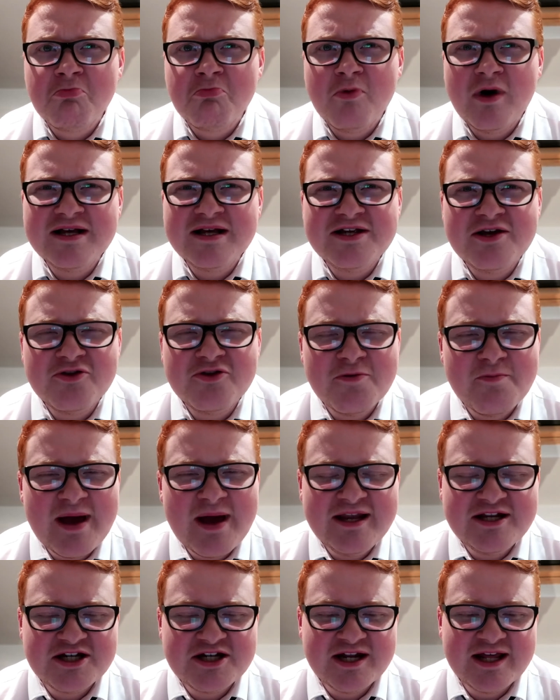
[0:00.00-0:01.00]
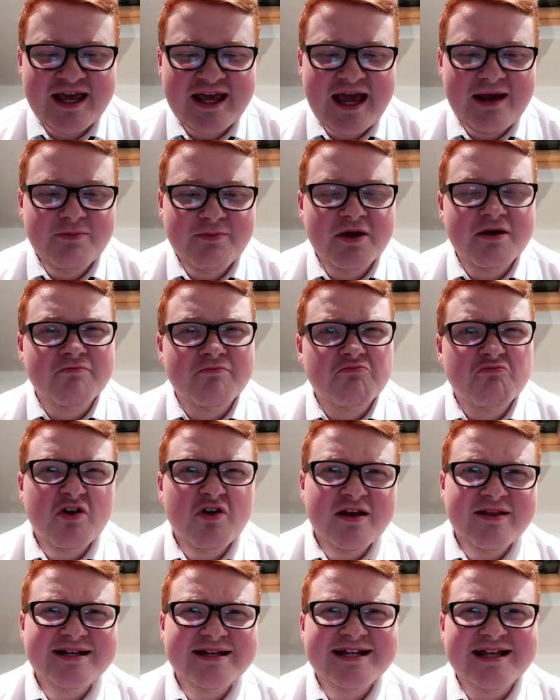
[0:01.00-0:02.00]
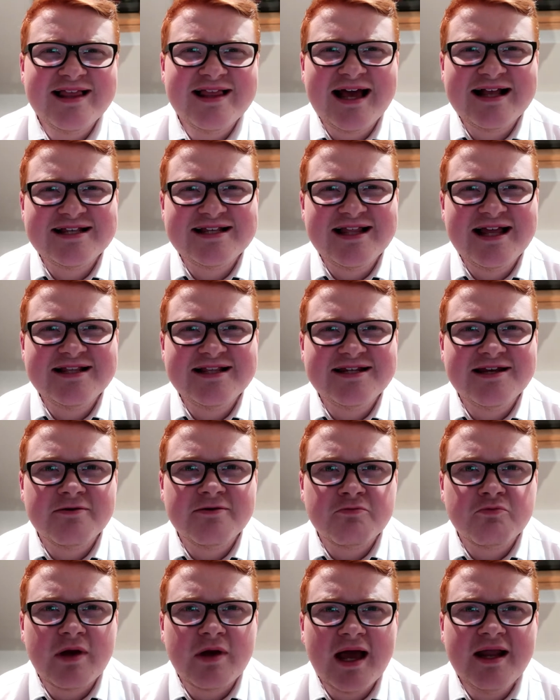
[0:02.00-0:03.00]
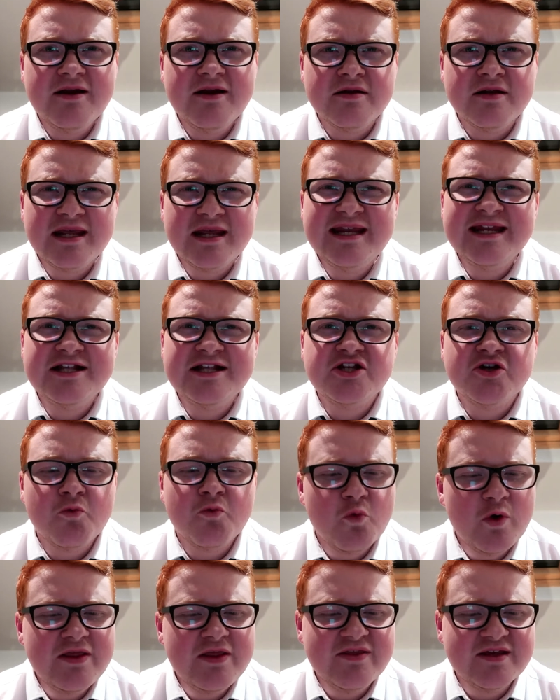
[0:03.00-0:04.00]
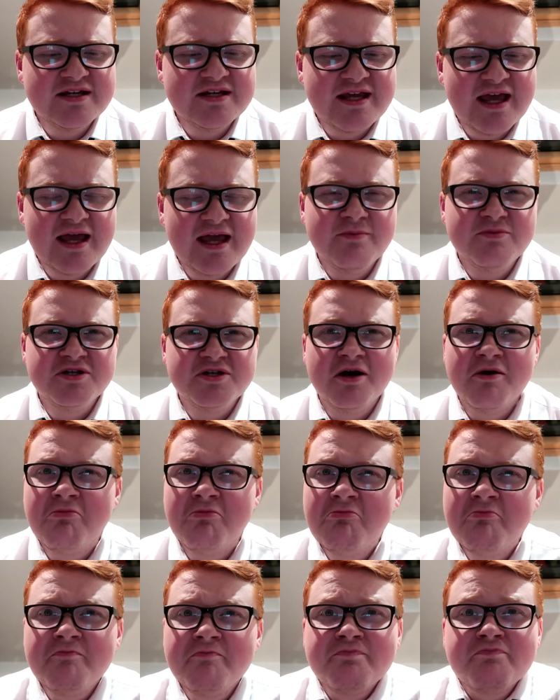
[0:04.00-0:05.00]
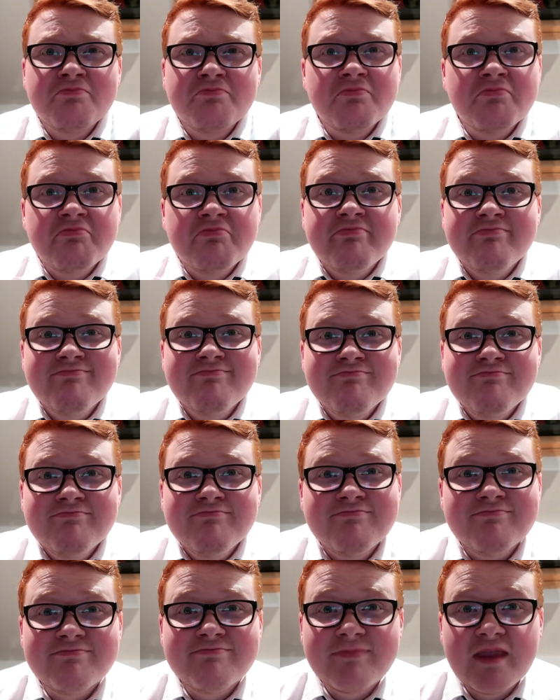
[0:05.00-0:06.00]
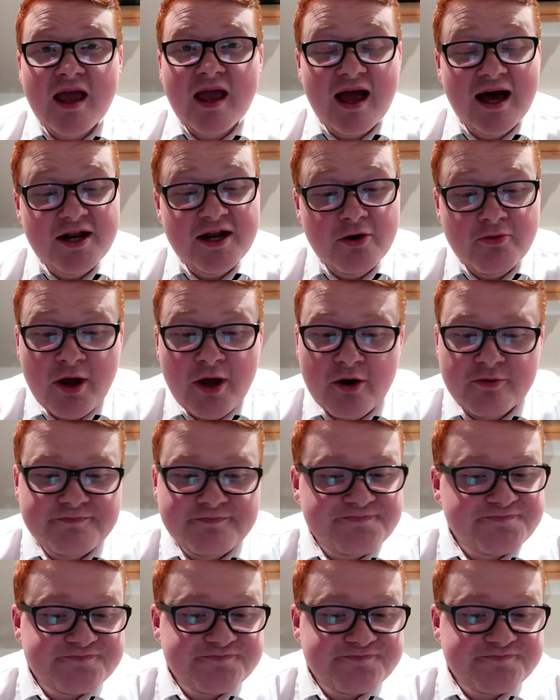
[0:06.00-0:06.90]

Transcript: Why is he on the bench in a game that, realistically, Atalanta kind of needed to win this game? So, I don't know.